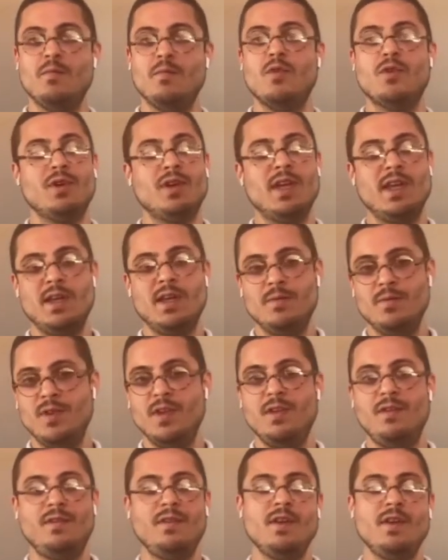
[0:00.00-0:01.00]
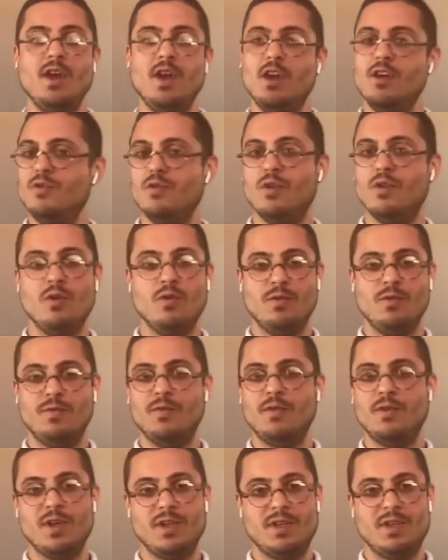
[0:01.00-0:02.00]
The more KMDs you
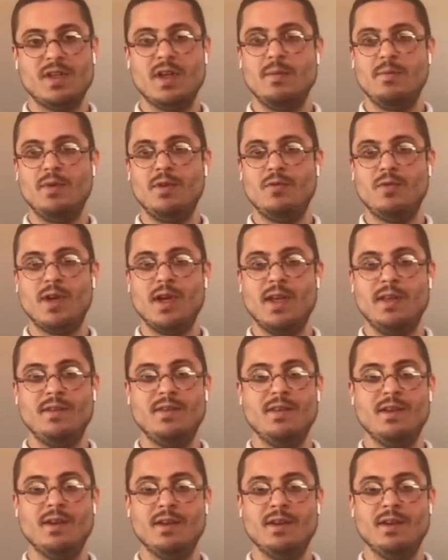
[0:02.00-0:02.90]
hold, for example, right,